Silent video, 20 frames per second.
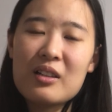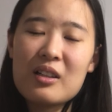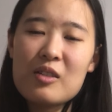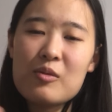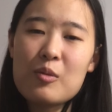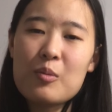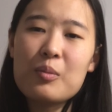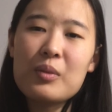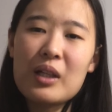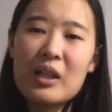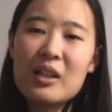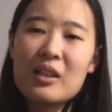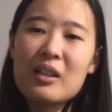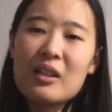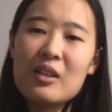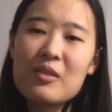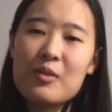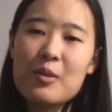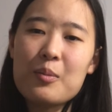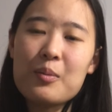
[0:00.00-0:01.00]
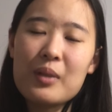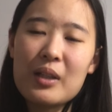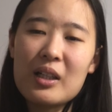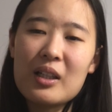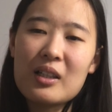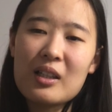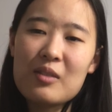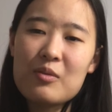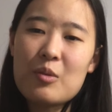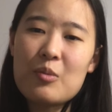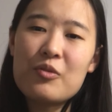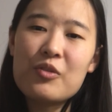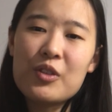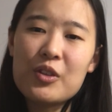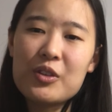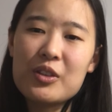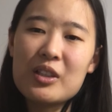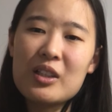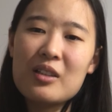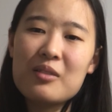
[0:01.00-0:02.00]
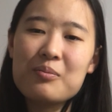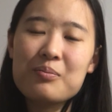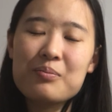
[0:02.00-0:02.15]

Give them blood, give them fluid,